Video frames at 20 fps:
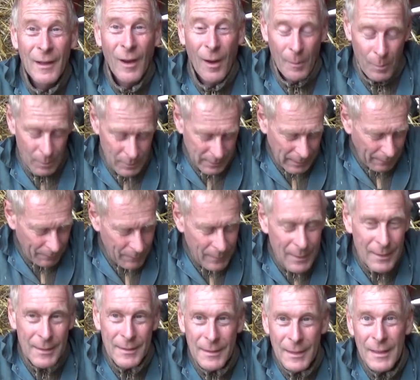I was given
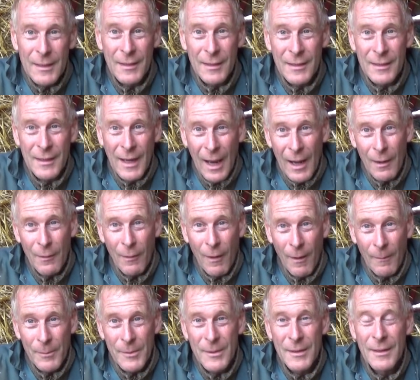these are
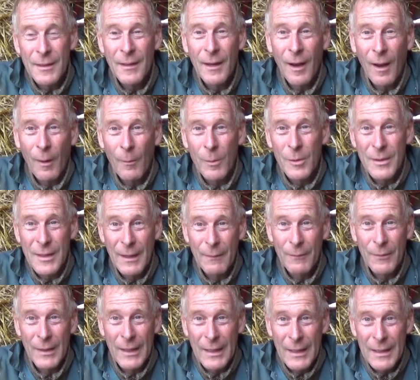Skellerups. I was
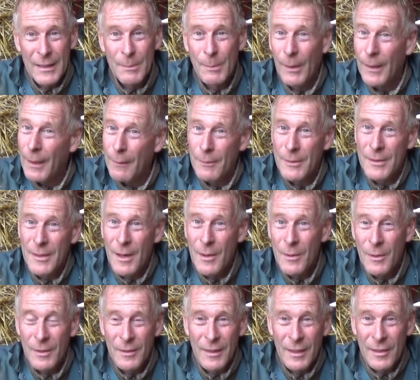given these, but there was no
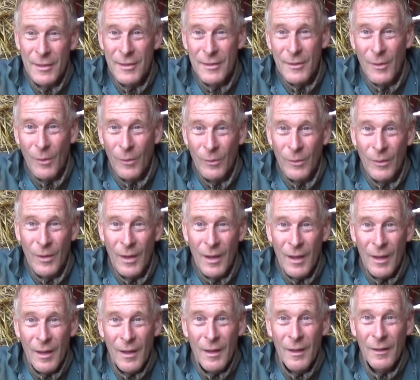condition on
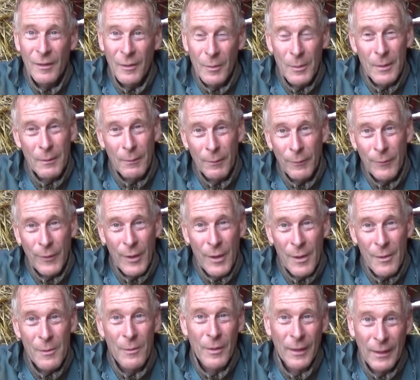doing a
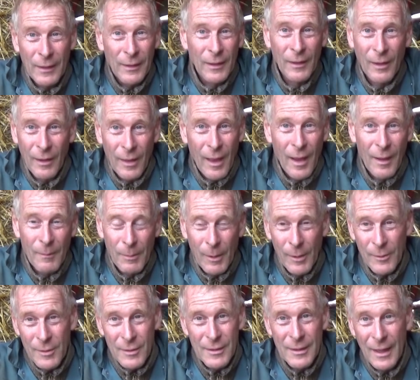review or anything like that.
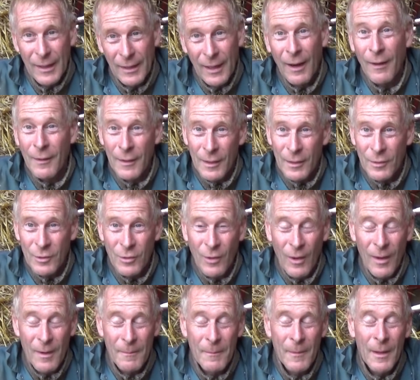Blake just said, yeah,
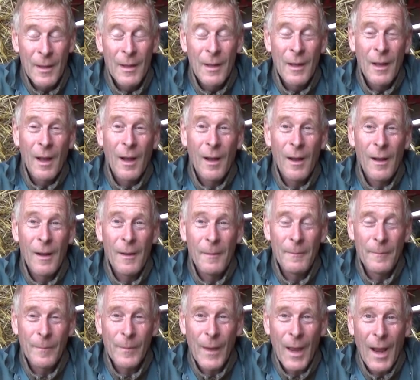try them.
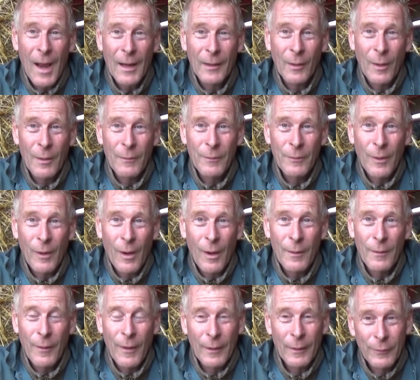And
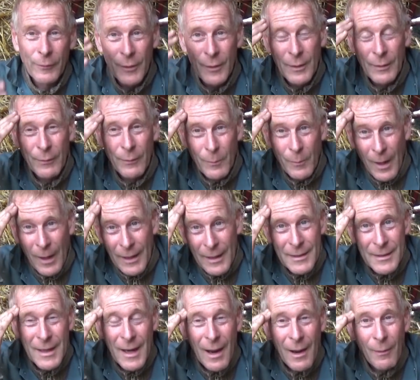I've had a few different
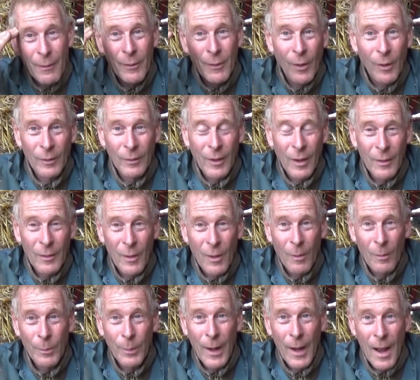wellies now. I've got a
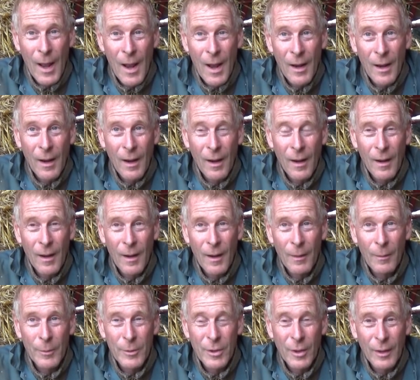Dunlop pair,
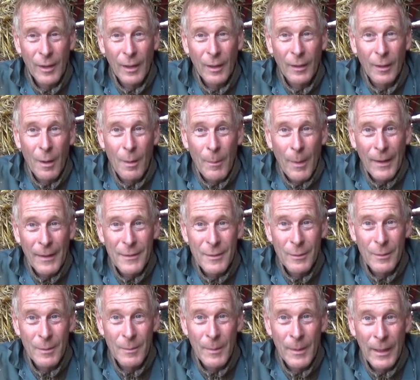which I think I'm going back
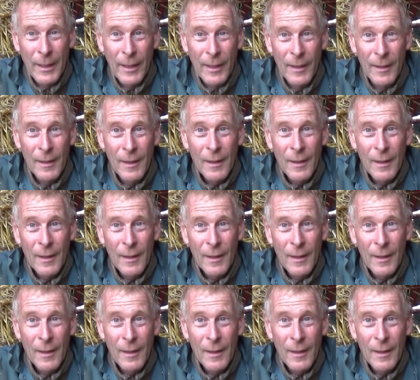to in a minute.